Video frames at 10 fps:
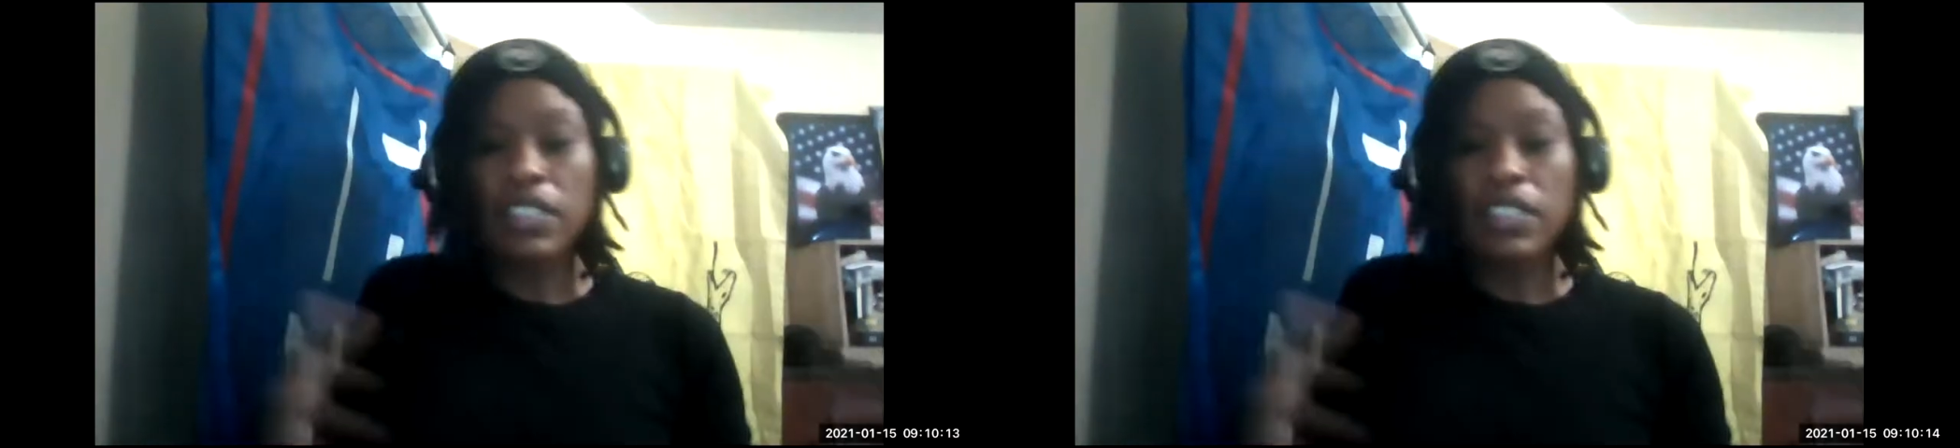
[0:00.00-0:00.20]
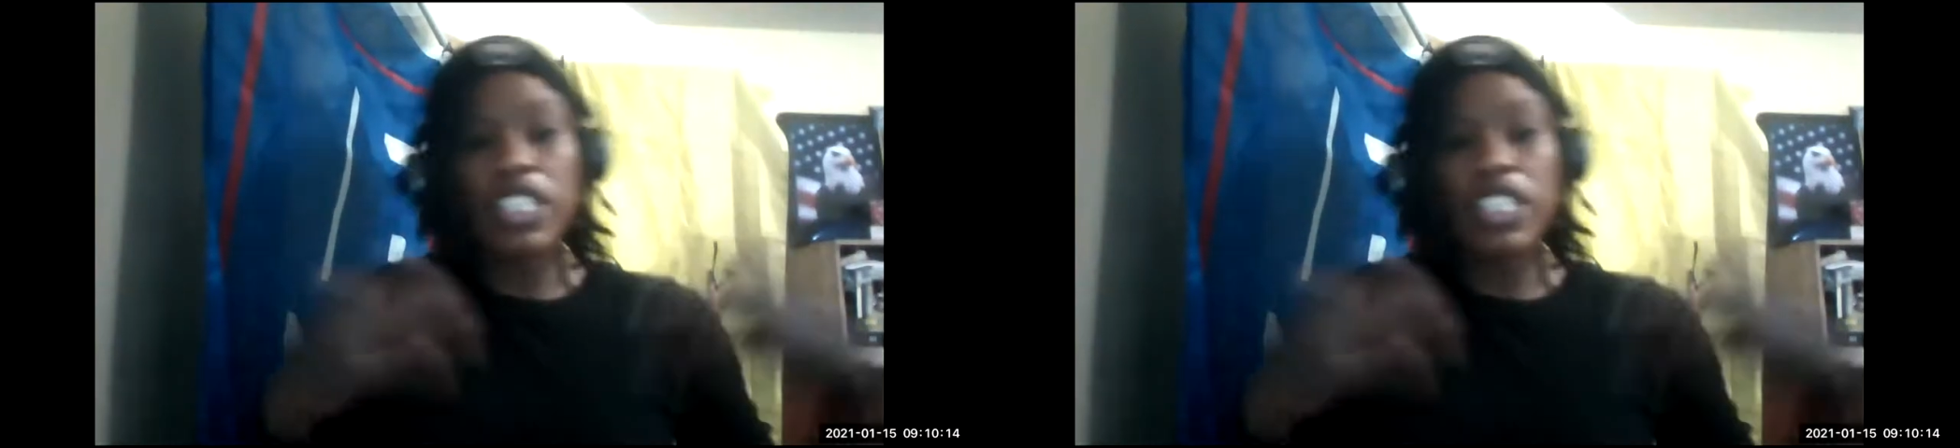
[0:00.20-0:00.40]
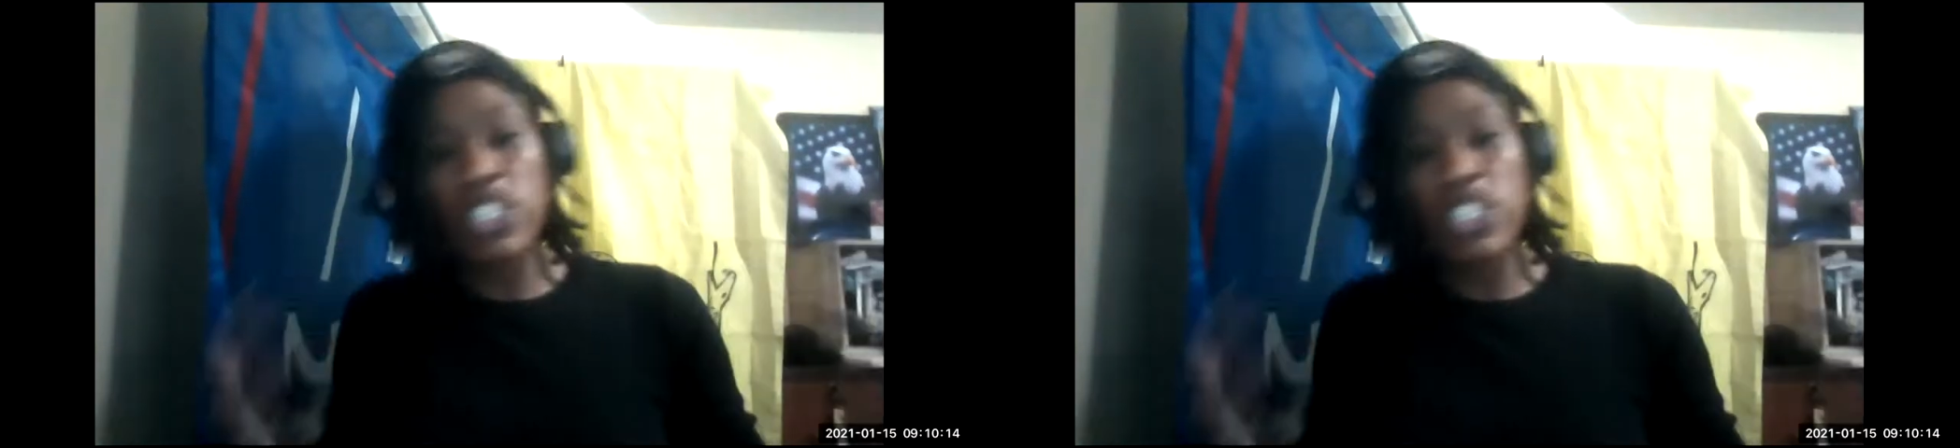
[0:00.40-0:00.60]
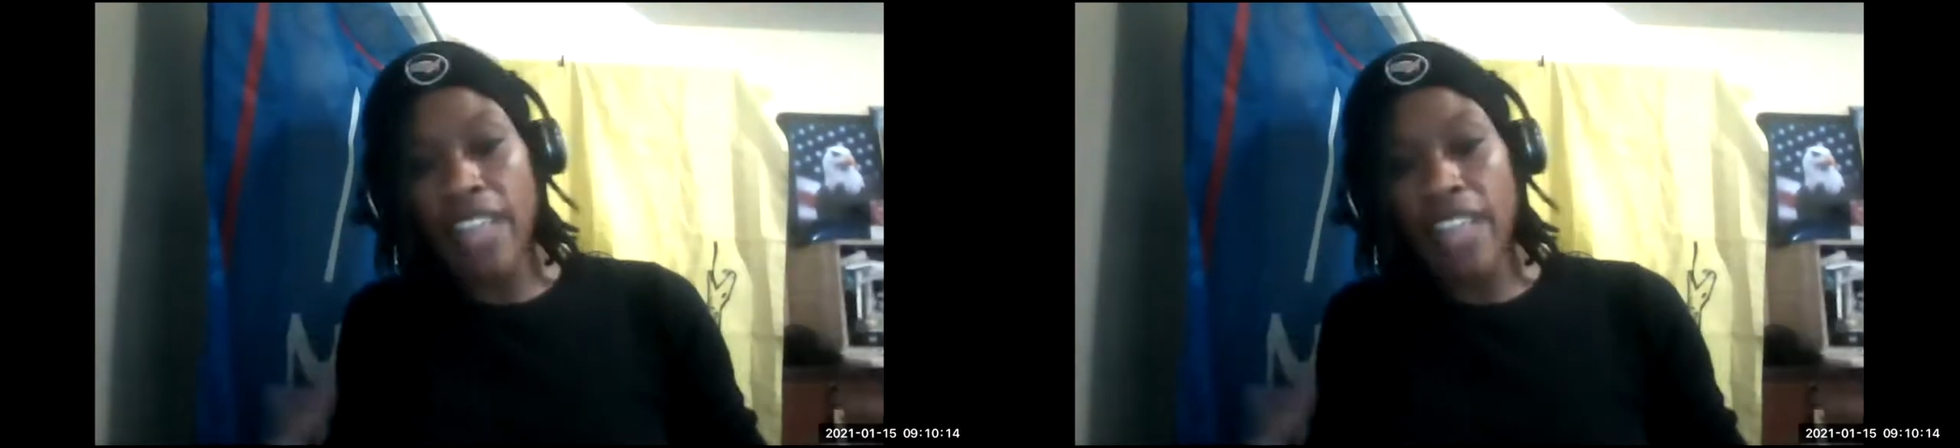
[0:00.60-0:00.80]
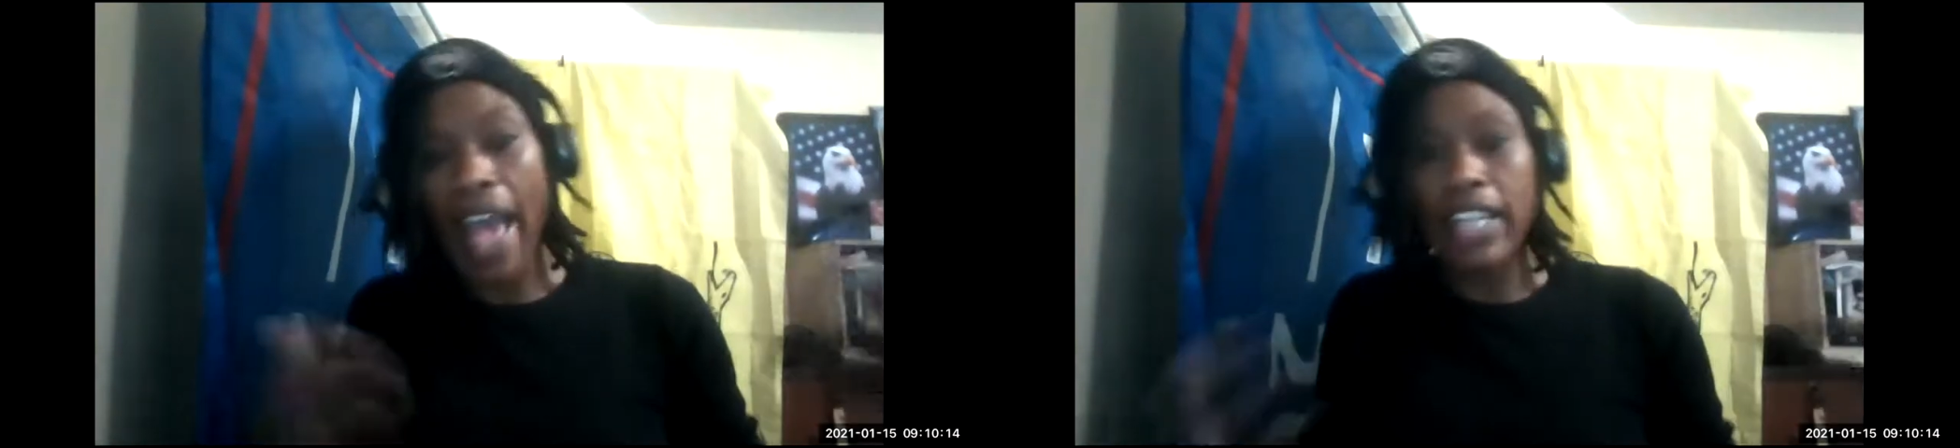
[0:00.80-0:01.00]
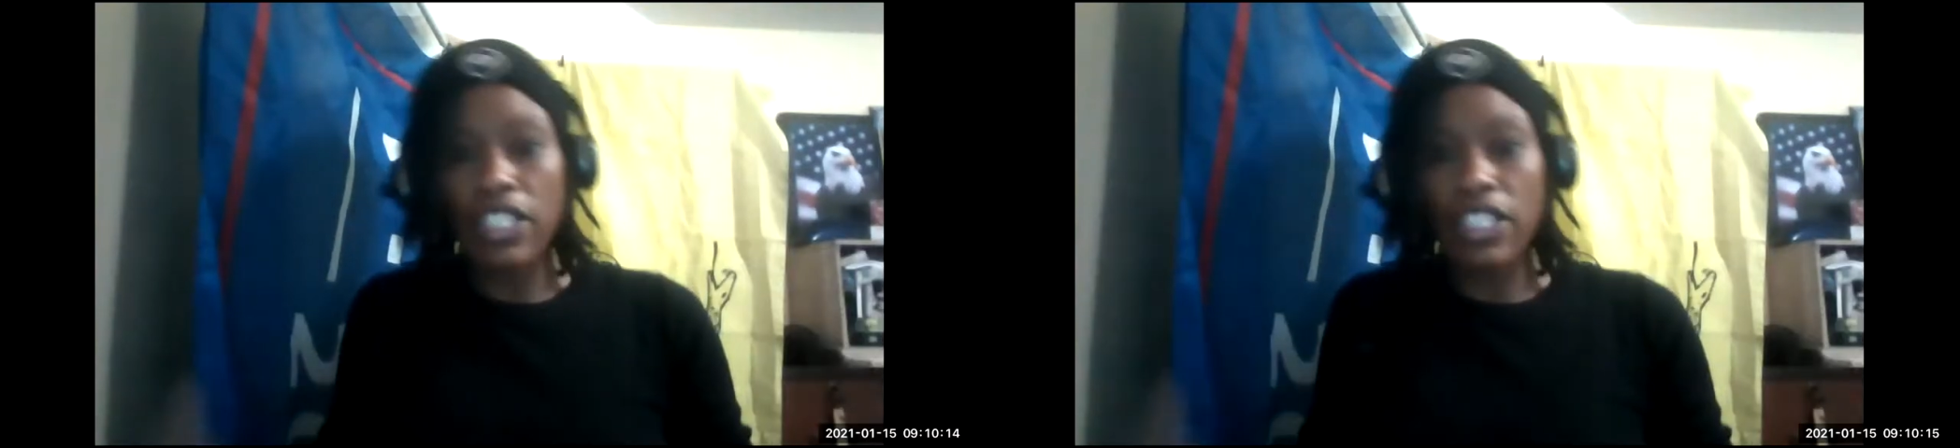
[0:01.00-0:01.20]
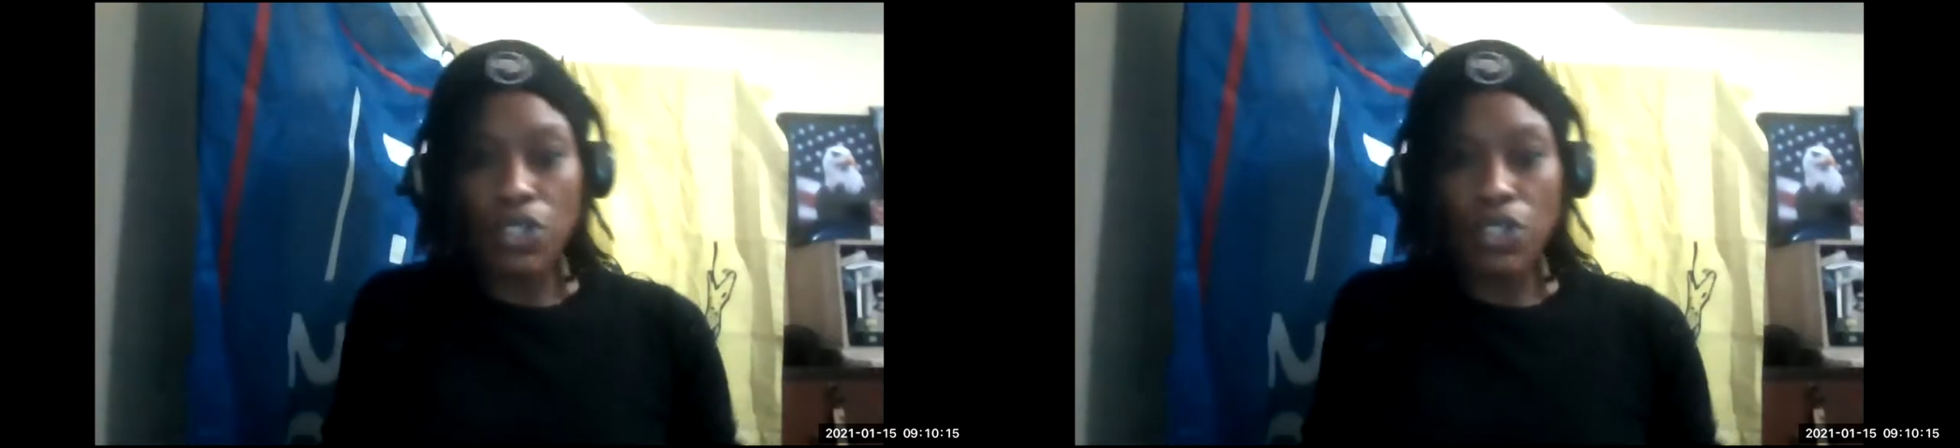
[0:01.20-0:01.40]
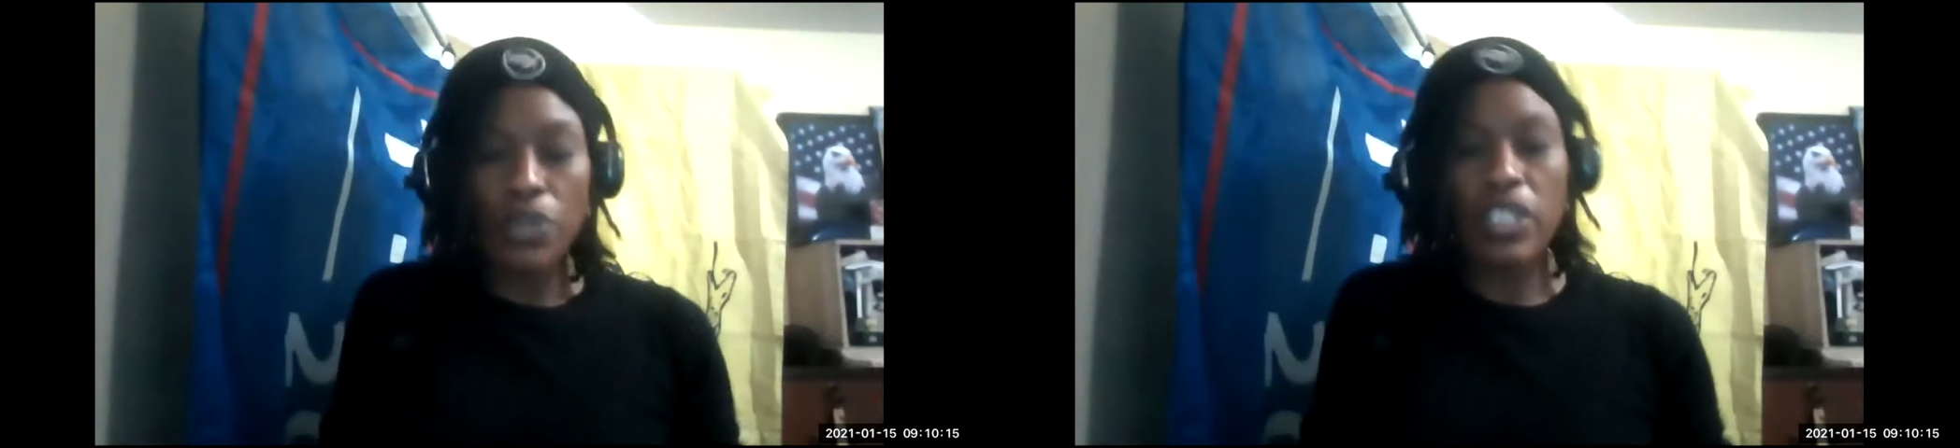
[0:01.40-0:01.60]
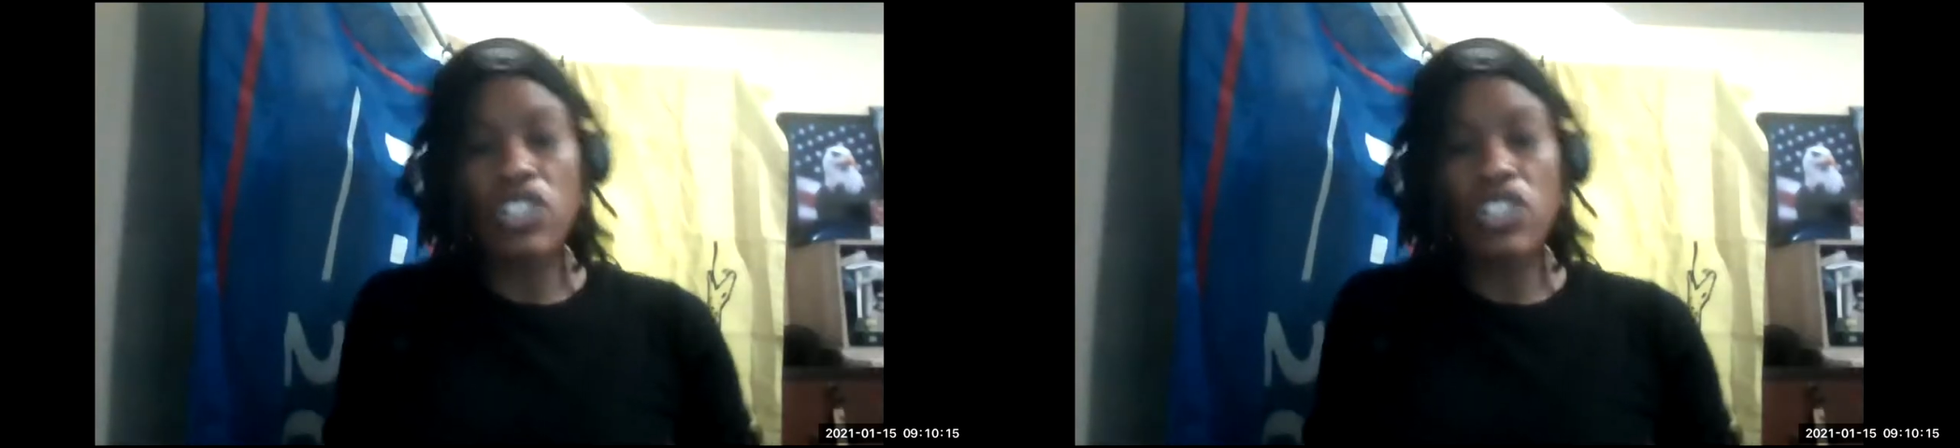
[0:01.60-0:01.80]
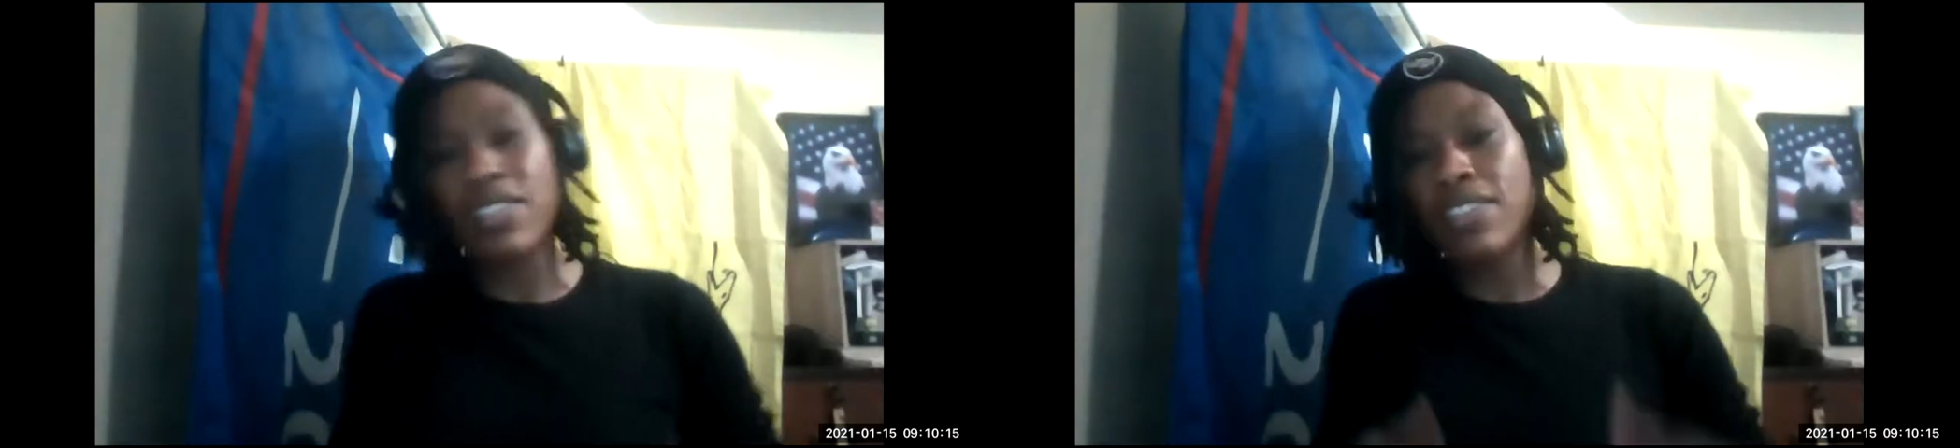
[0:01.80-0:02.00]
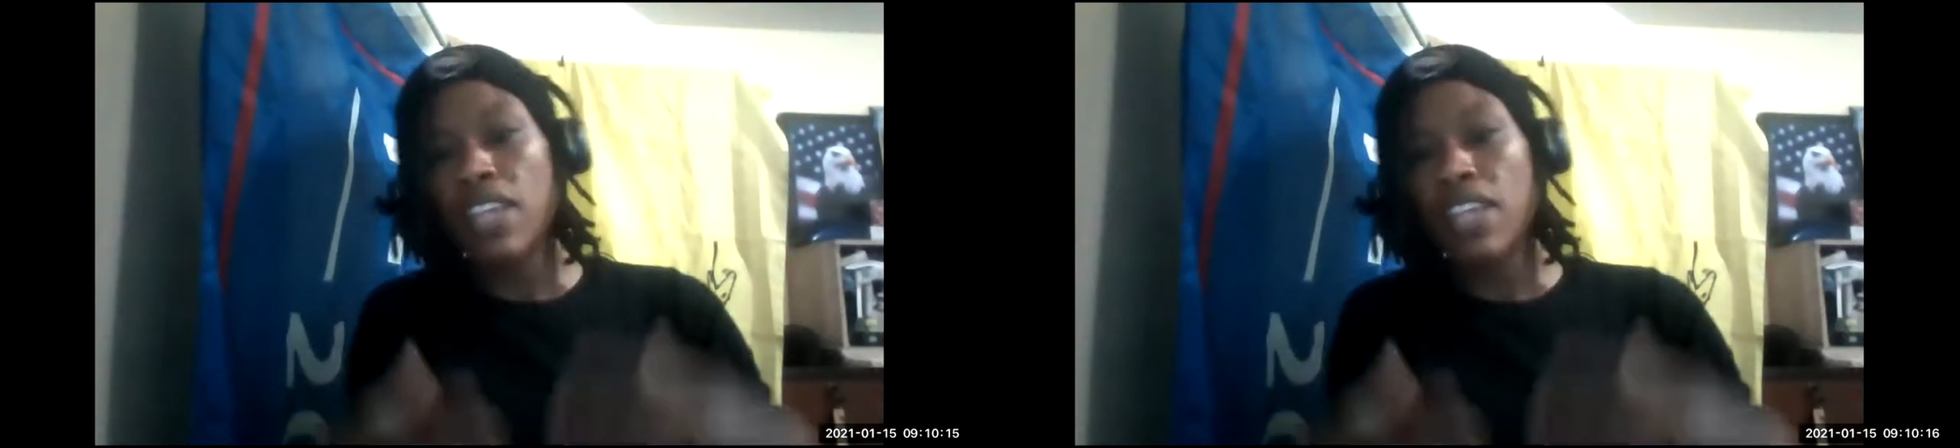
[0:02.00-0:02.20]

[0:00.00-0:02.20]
litigious attitude and just